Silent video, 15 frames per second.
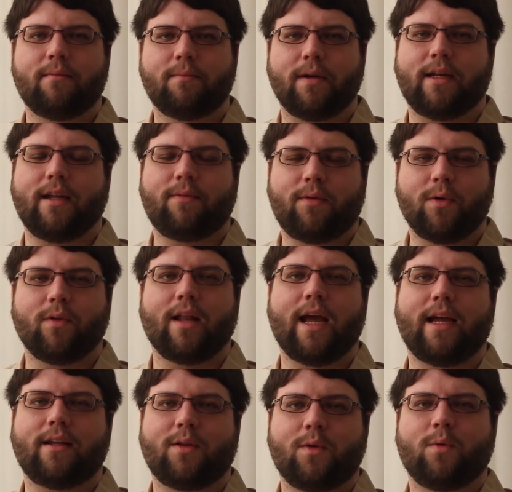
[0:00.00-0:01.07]
But if you
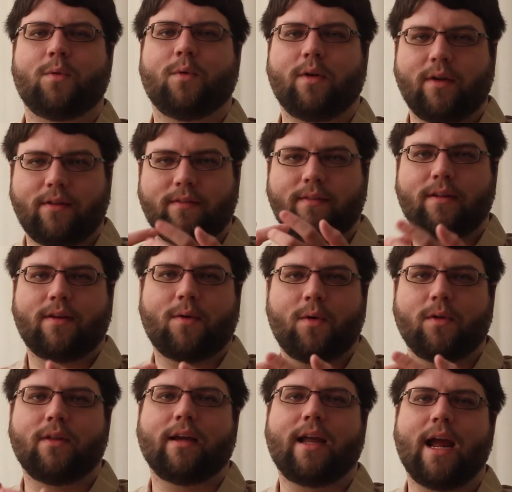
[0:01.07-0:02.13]
like to hold the